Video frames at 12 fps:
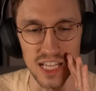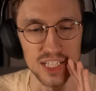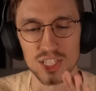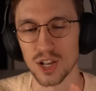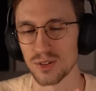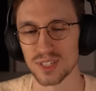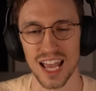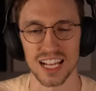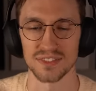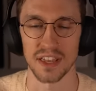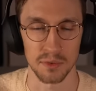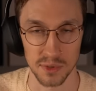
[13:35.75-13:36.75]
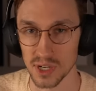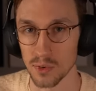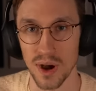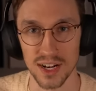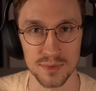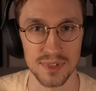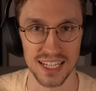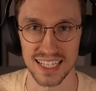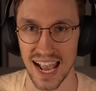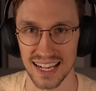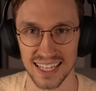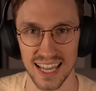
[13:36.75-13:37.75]
It's so satisfying. We're gonna watch him get his
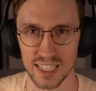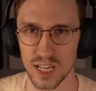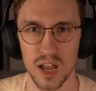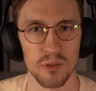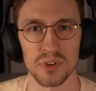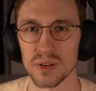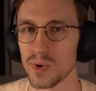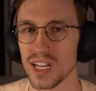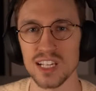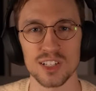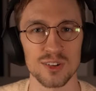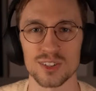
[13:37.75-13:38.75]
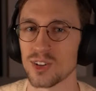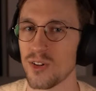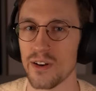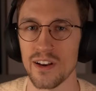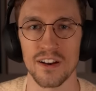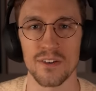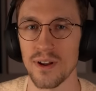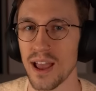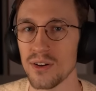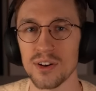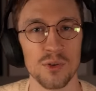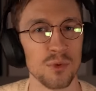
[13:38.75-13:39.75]
ass kicked, but when he starts turning it
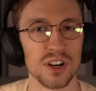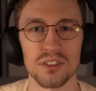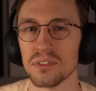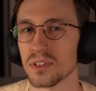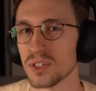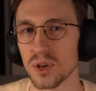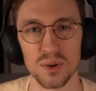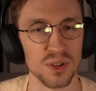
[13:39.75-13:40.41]
around, we're gonna feel so